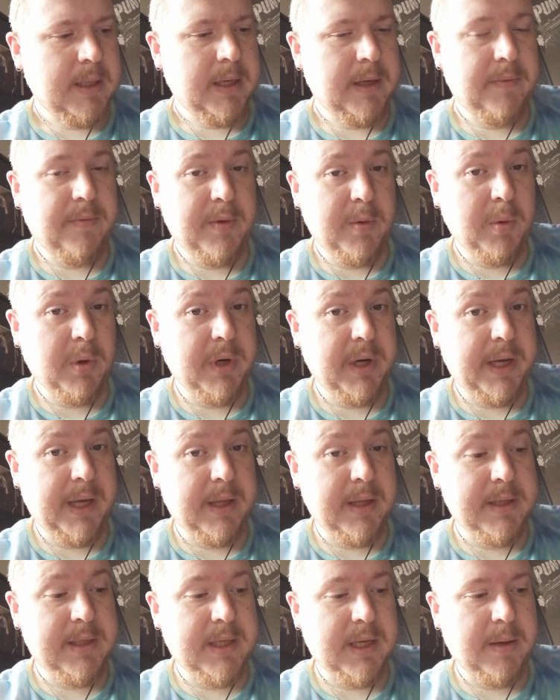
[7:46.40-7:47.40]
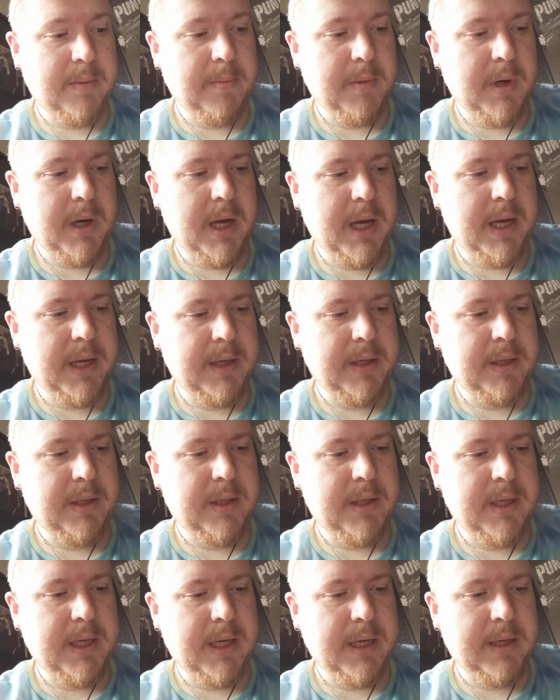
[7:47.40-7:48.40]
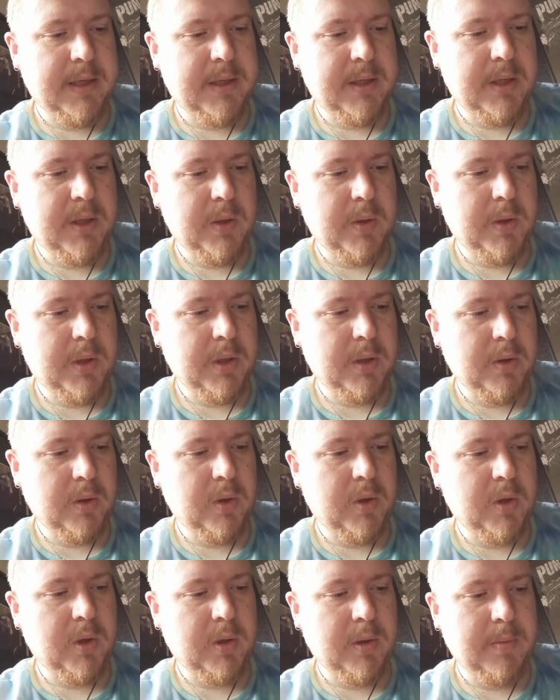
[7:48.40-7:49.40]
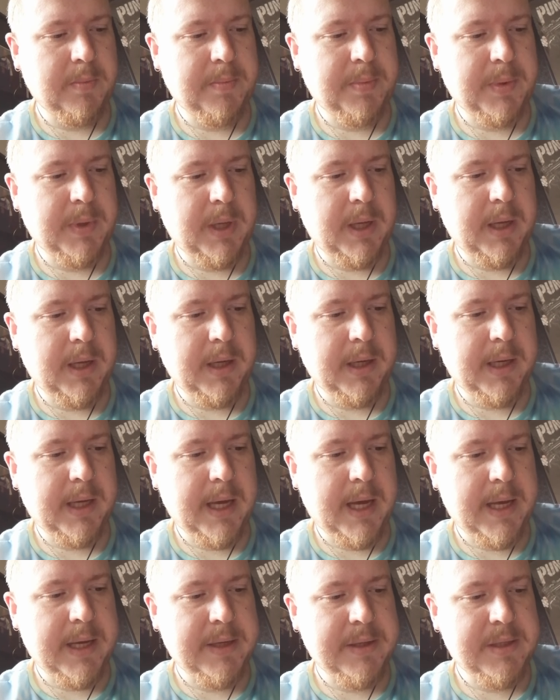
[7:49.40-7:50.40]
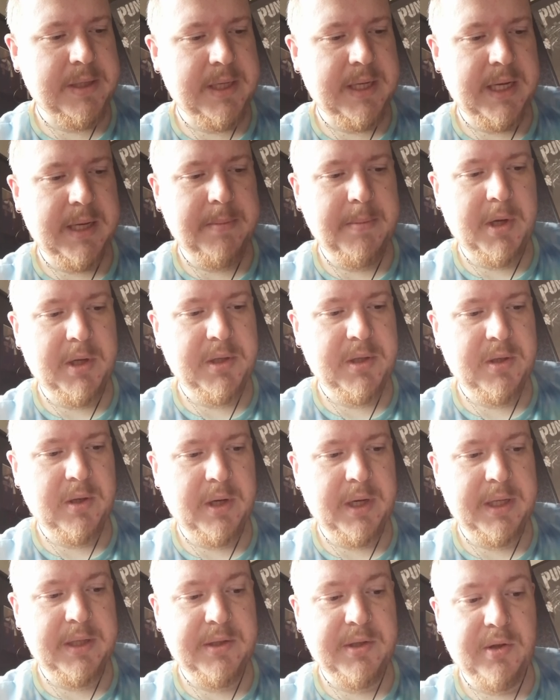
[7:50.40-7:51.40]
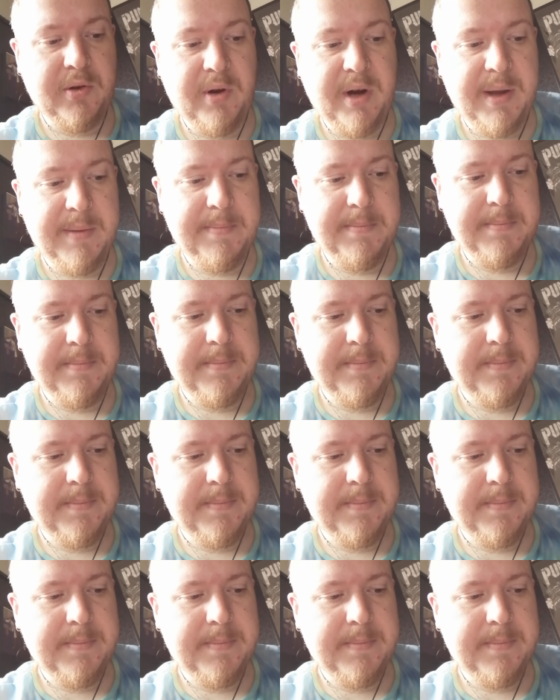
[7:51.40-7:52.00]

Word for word: if you want to get the same one I did, you can look up uh, Gaia Sea Moss on Instagram